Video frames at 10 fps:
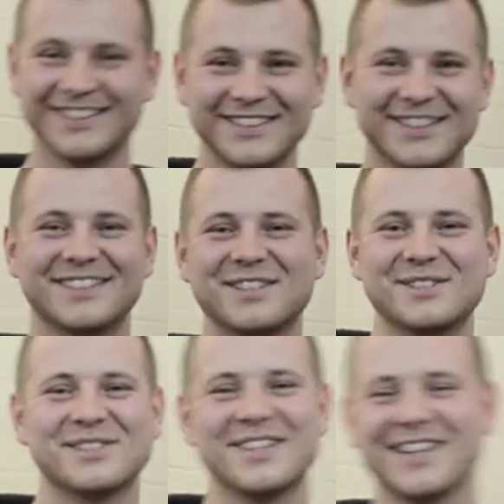This,
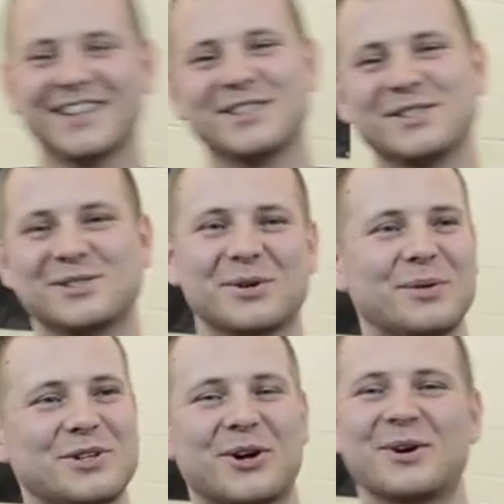this is this is so
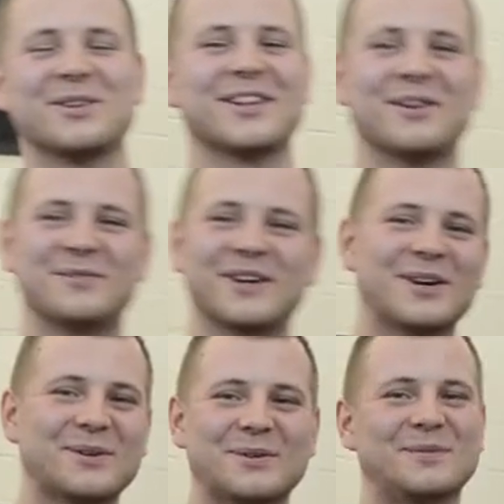much harder than I
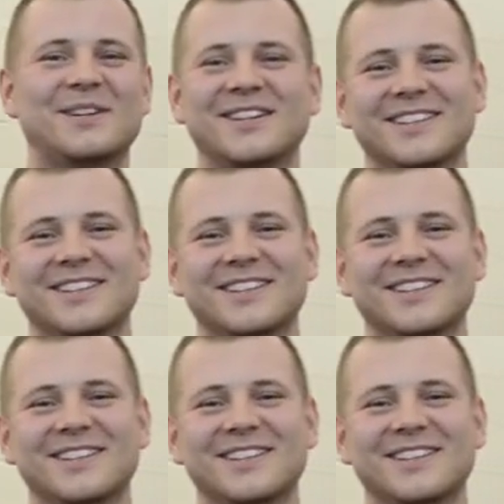figured it would be.